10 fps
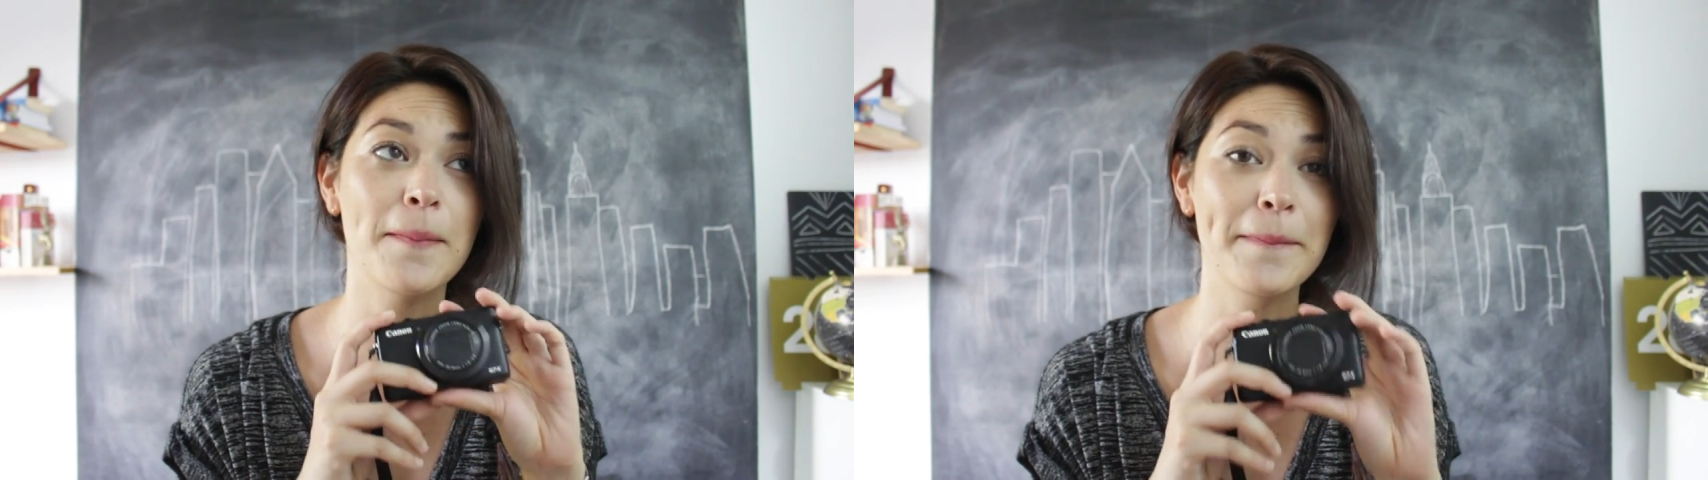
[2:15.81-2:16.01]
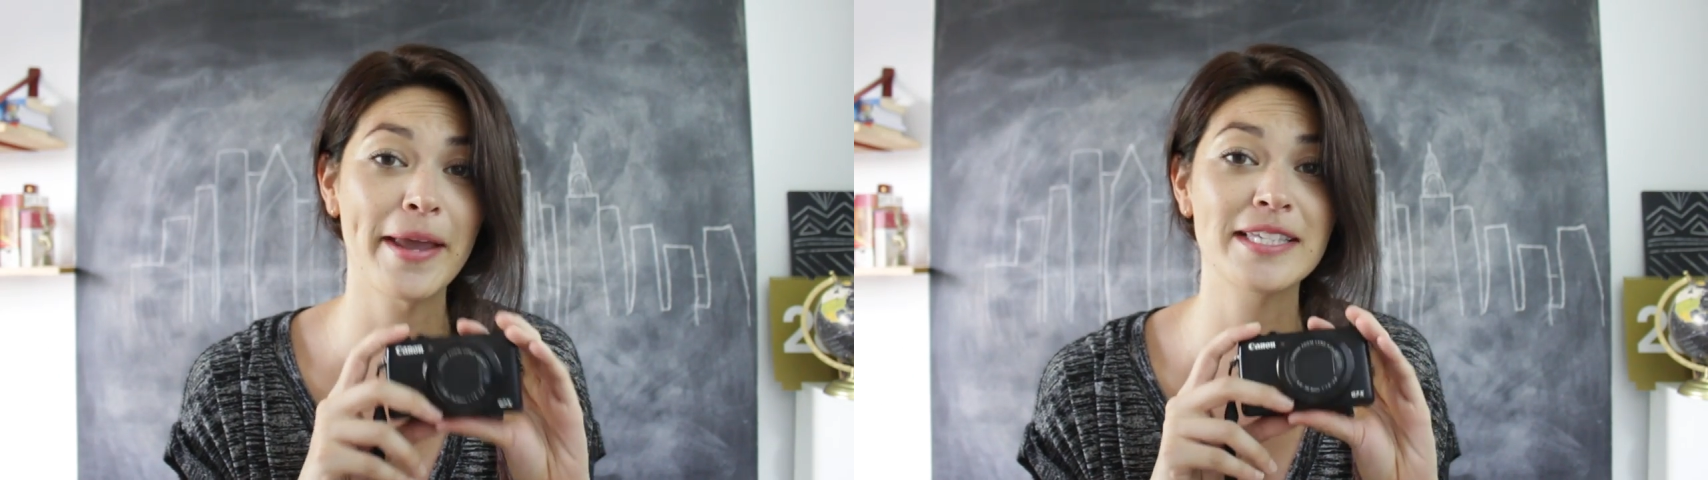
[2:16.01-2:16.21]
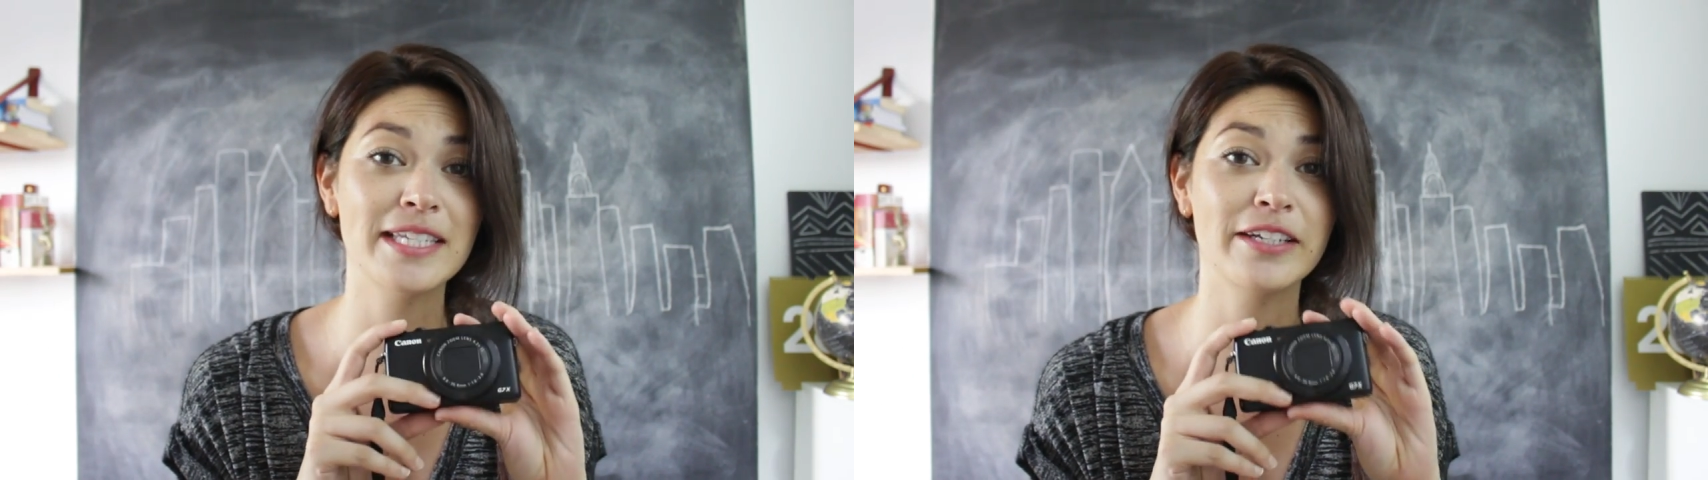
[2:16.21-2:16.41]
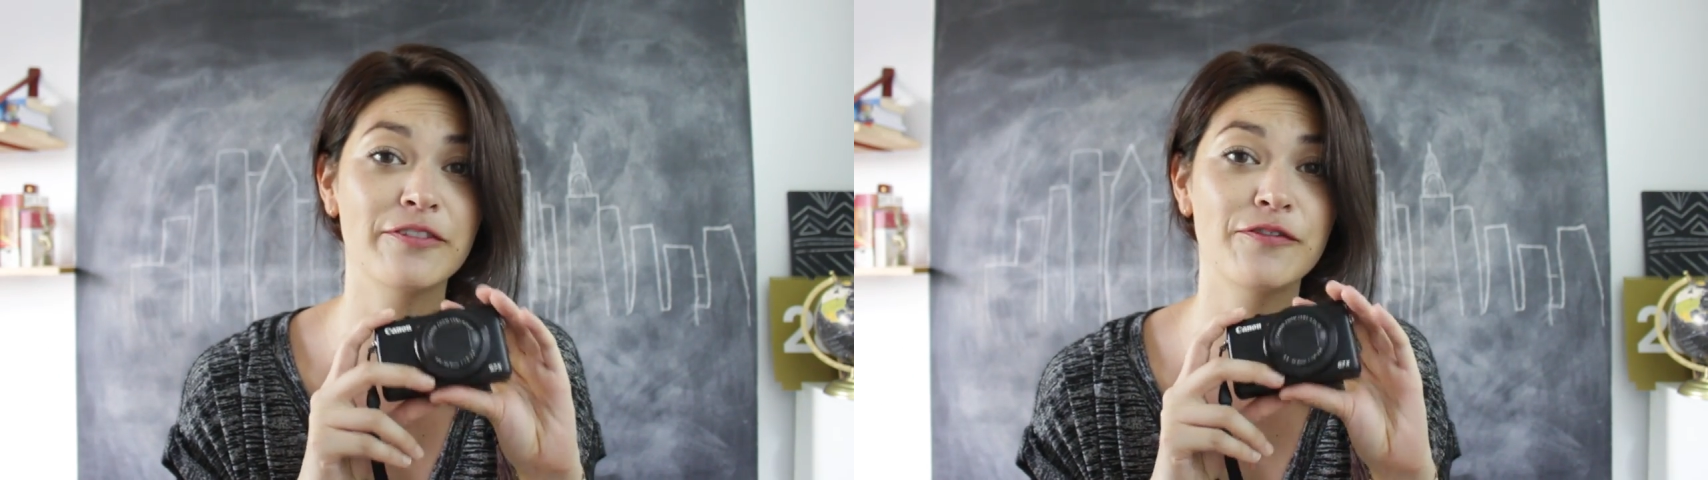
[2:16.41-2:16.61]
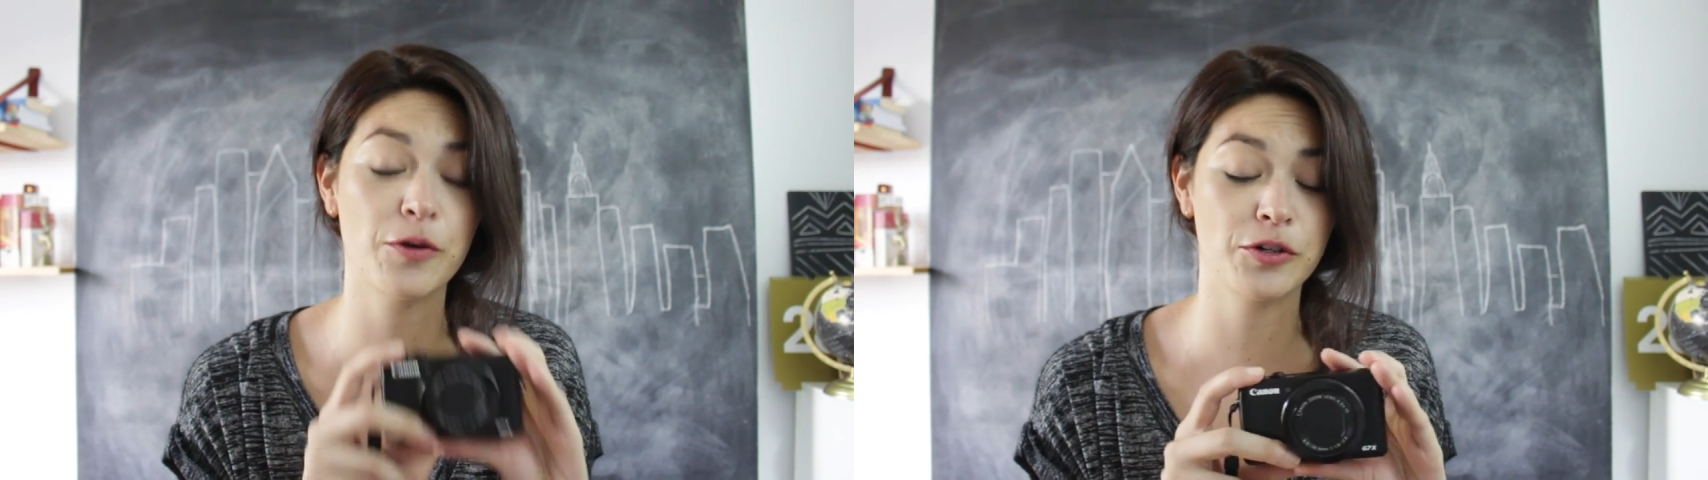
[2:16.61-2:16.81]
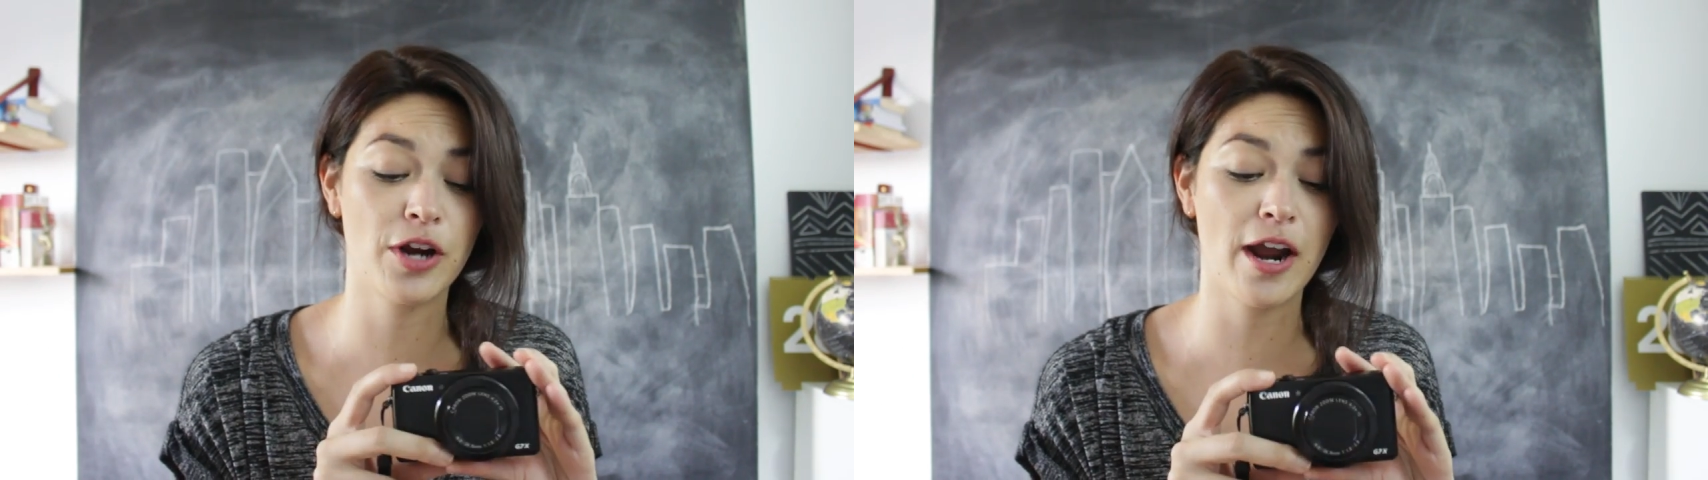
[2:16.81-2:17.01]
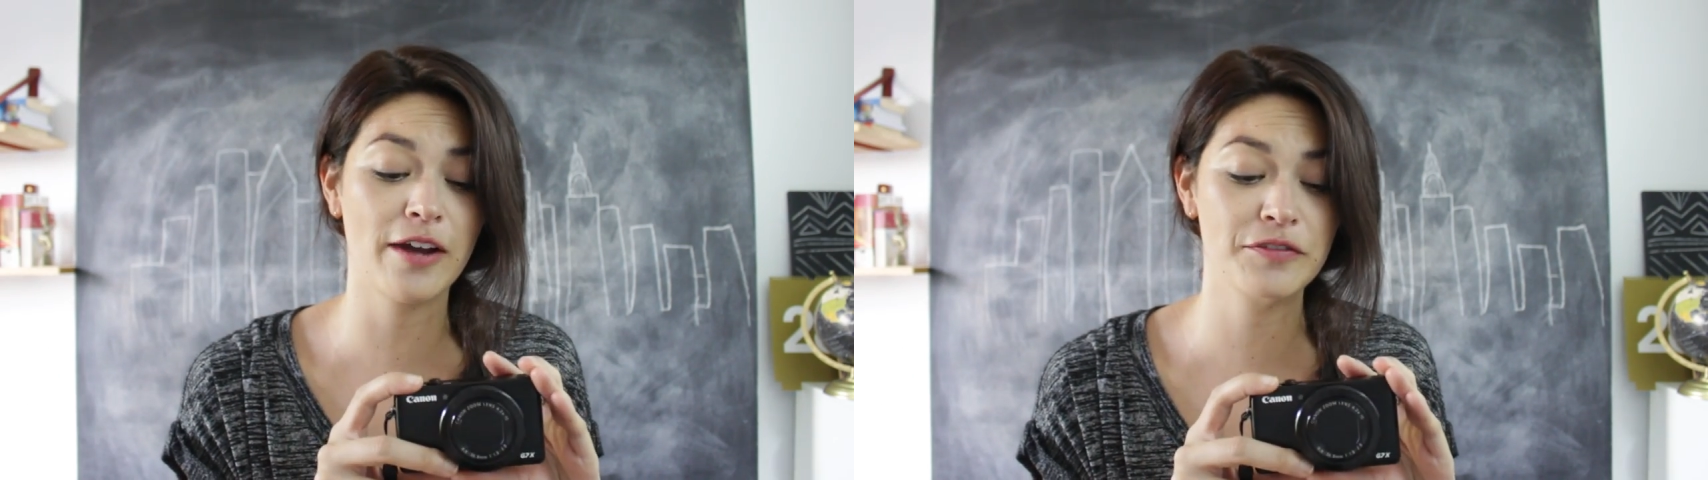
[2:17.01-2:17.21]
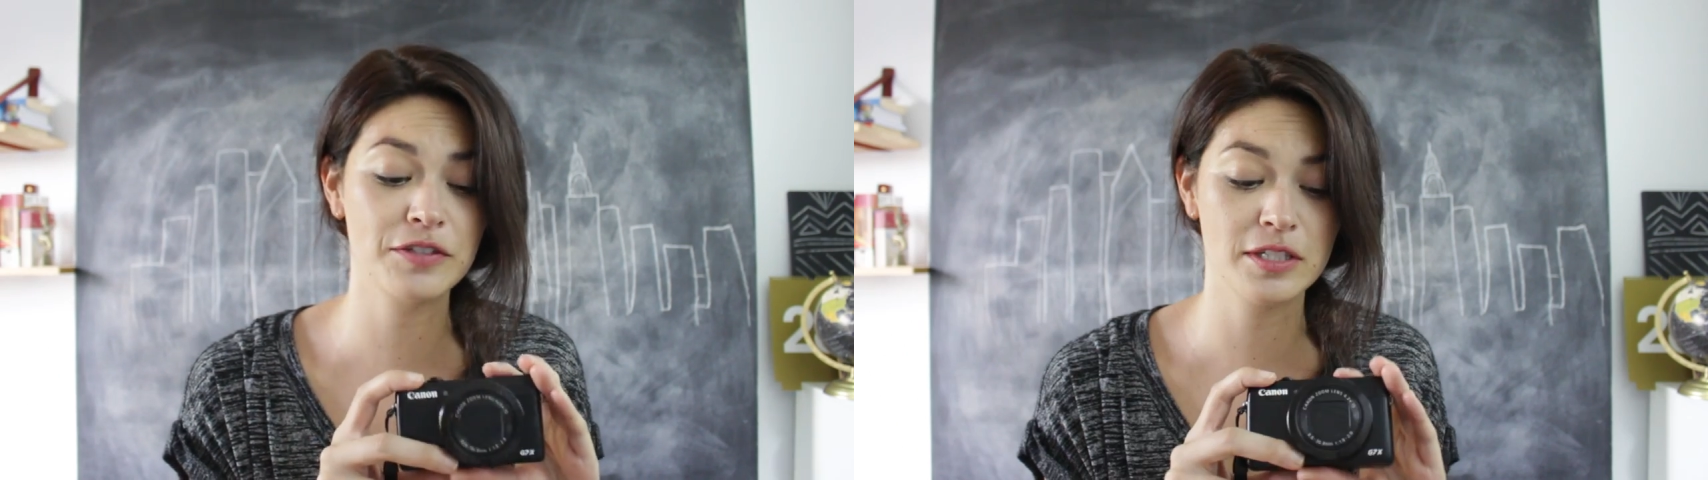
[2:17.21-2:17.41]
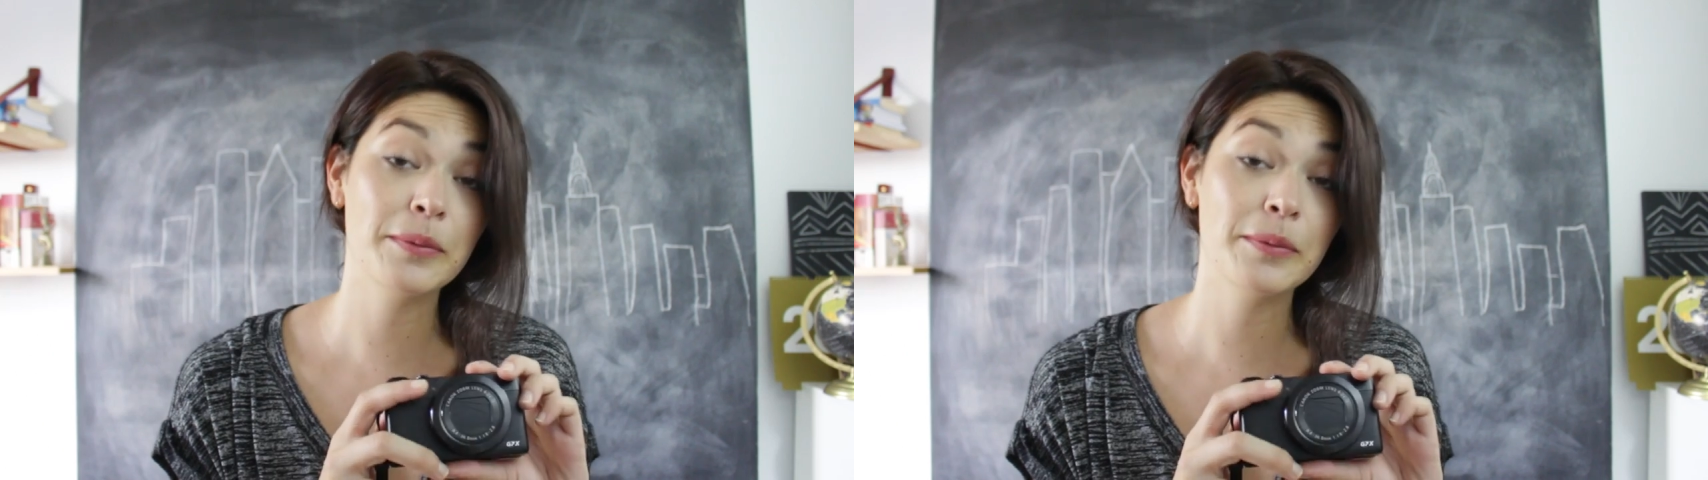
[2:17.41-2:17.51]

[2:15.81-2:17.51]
amazing photographs.